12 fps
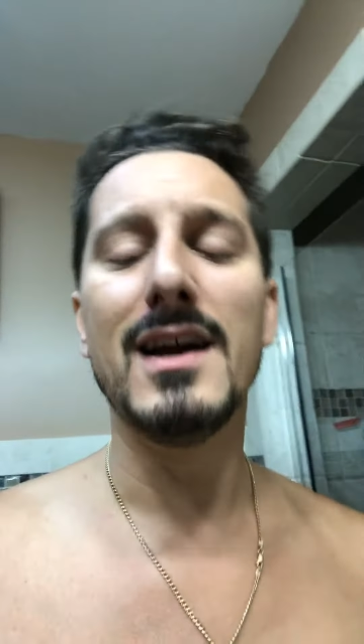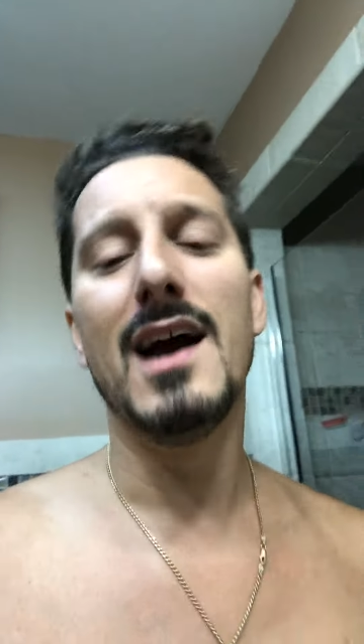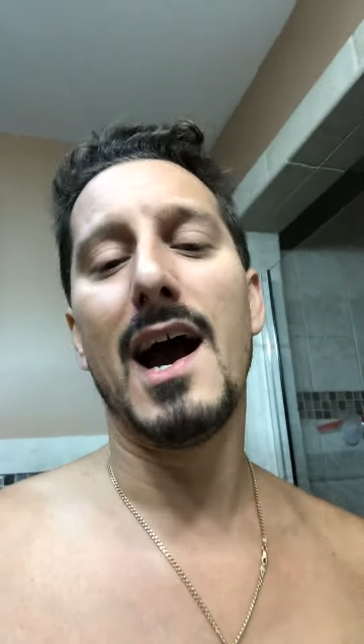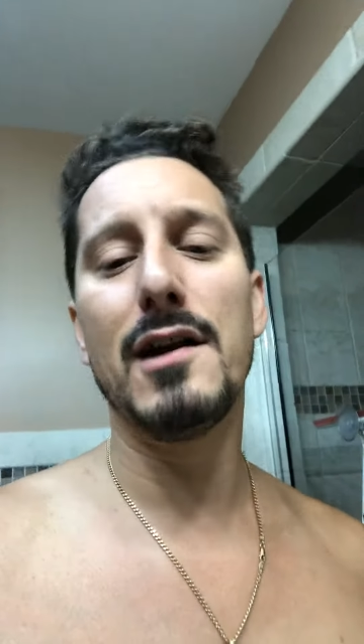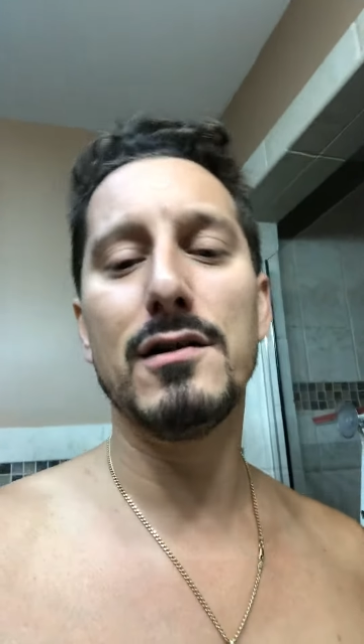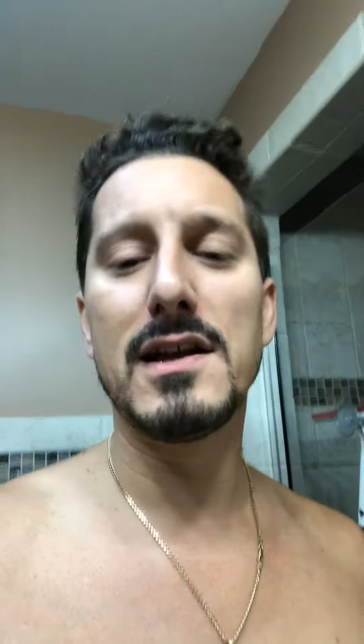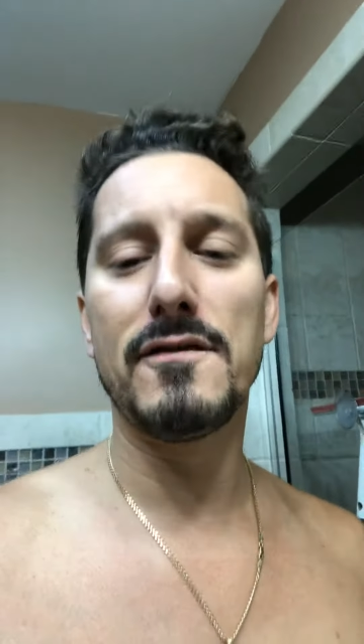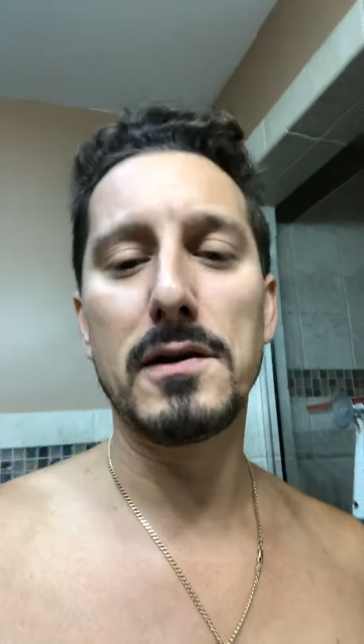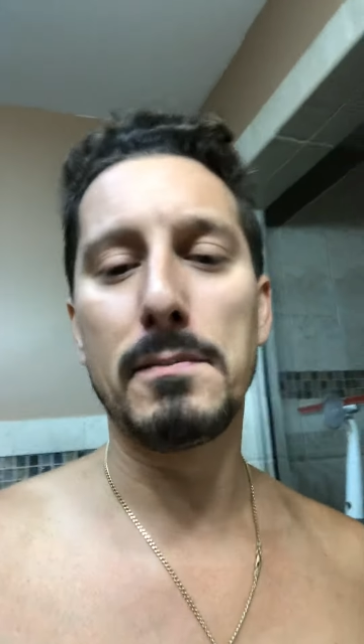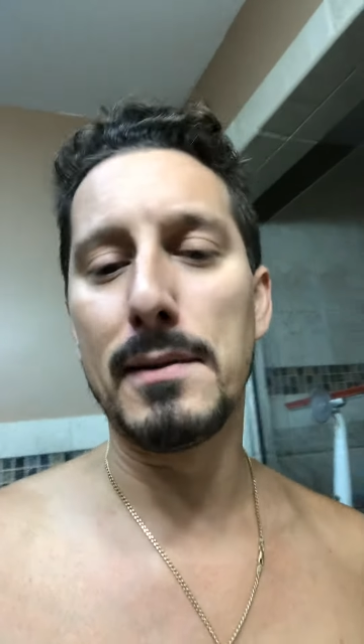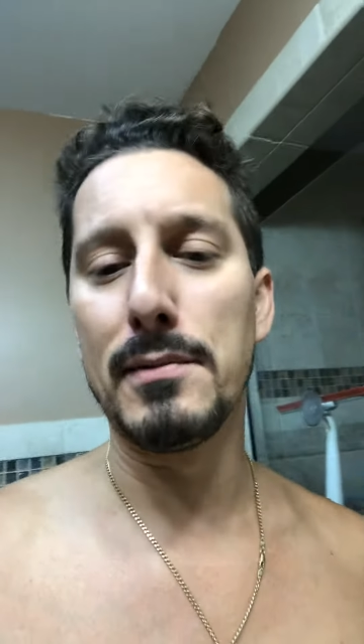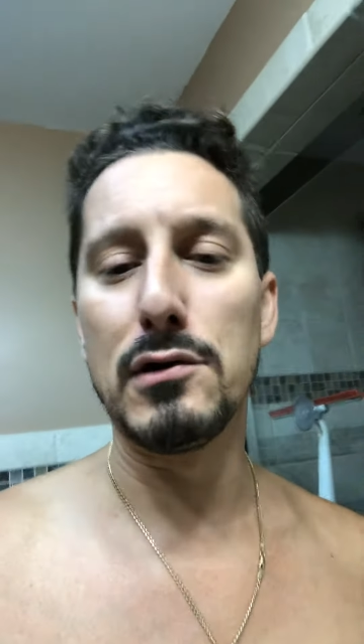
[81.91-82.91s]
I know definitely
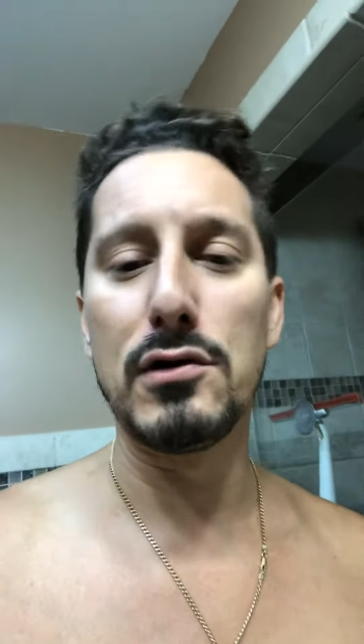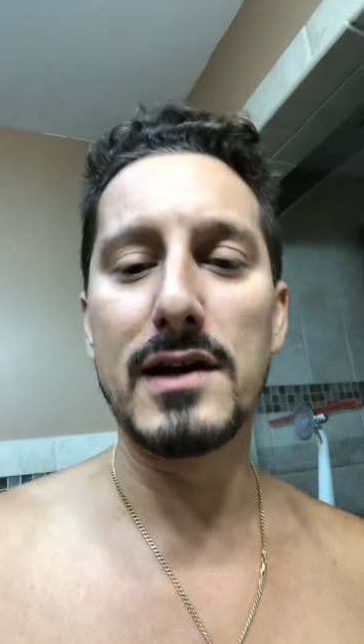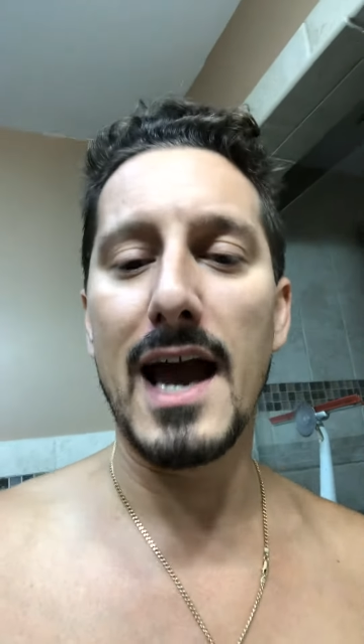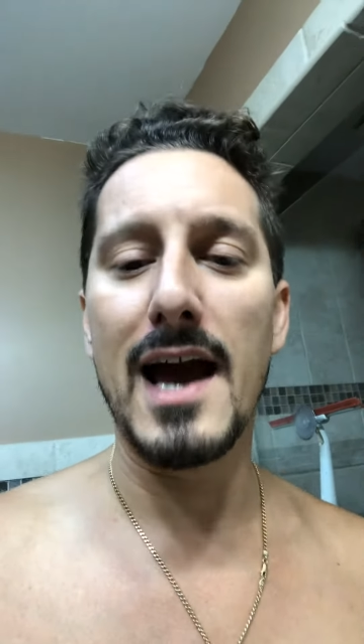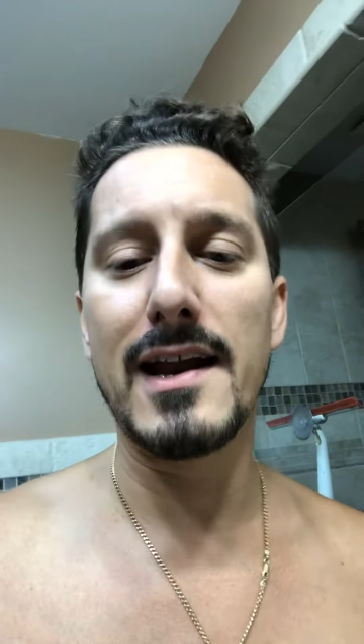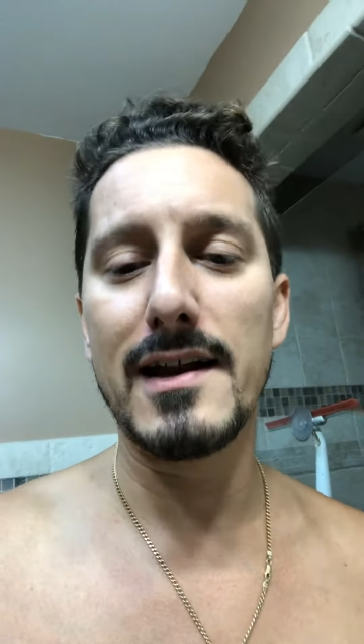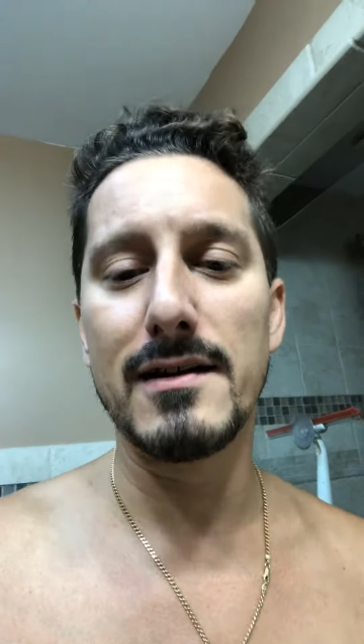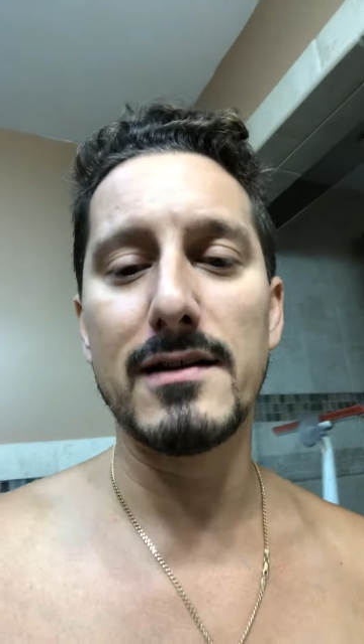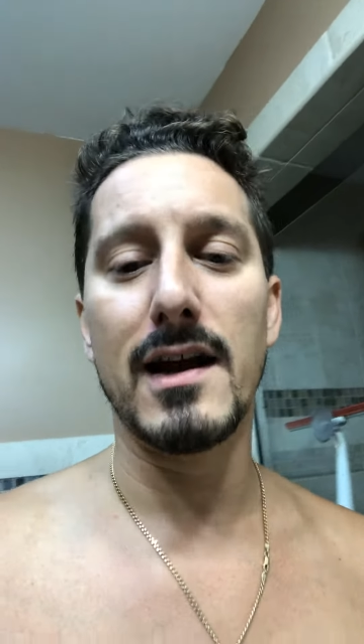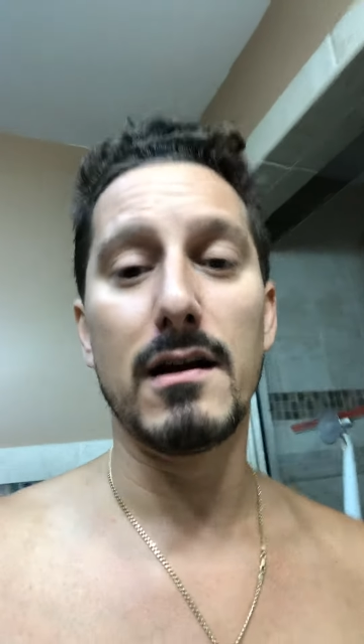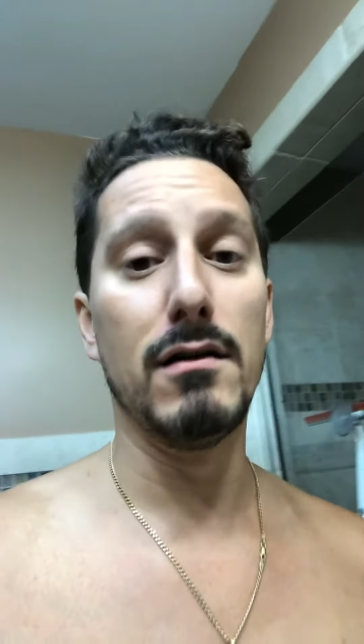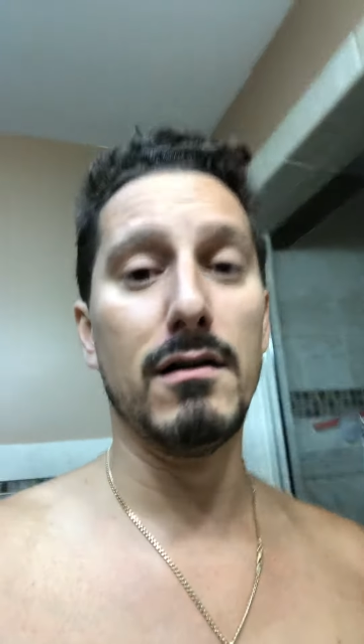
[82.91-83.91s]
people look at it and they're
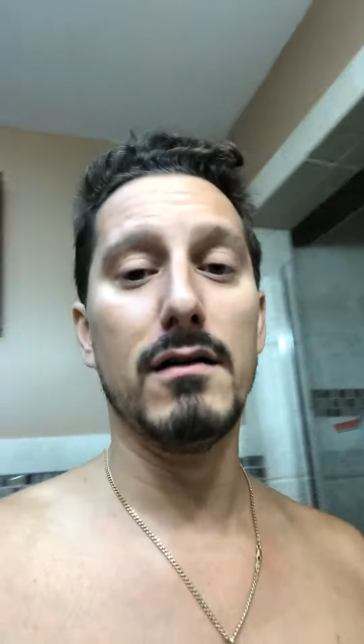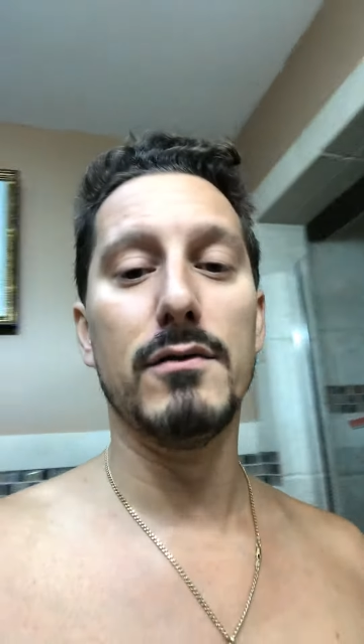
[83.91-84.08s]
like, oh,